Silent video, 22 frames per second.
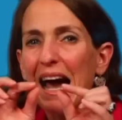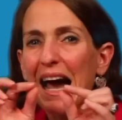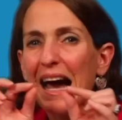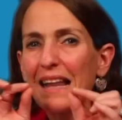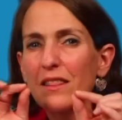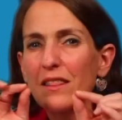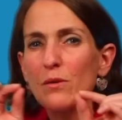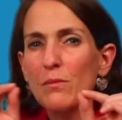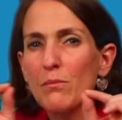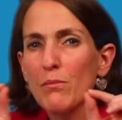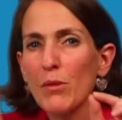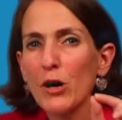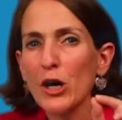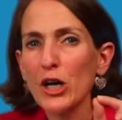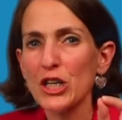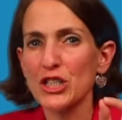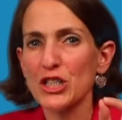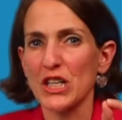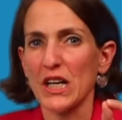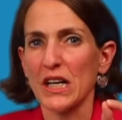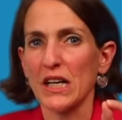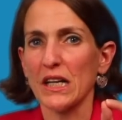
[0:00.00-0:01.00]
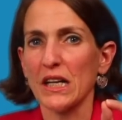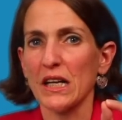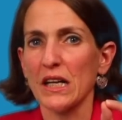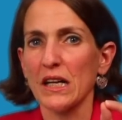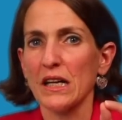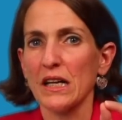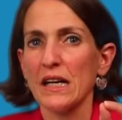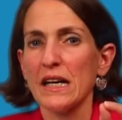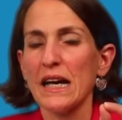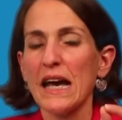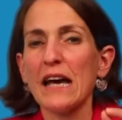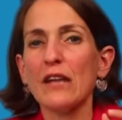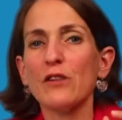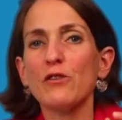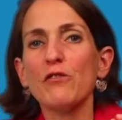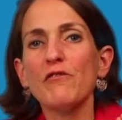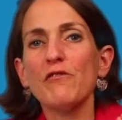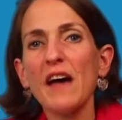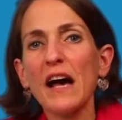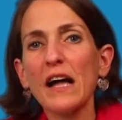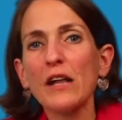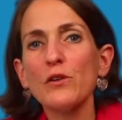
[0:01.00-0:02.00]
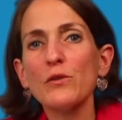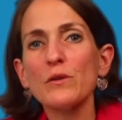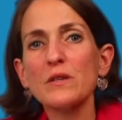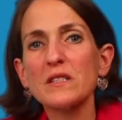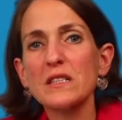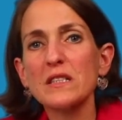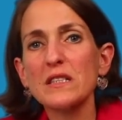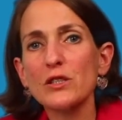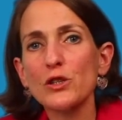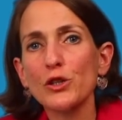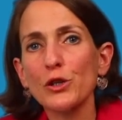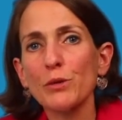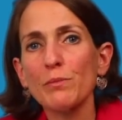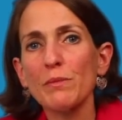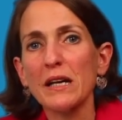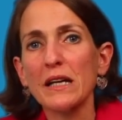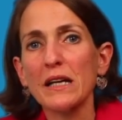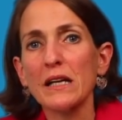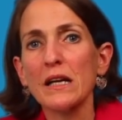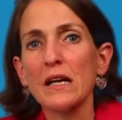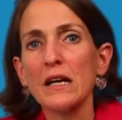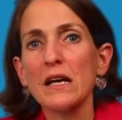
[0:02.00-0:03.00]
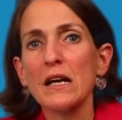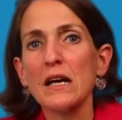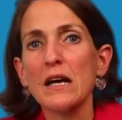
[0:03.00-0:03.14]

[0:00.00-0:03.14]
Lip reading: at the margin, and the value is determined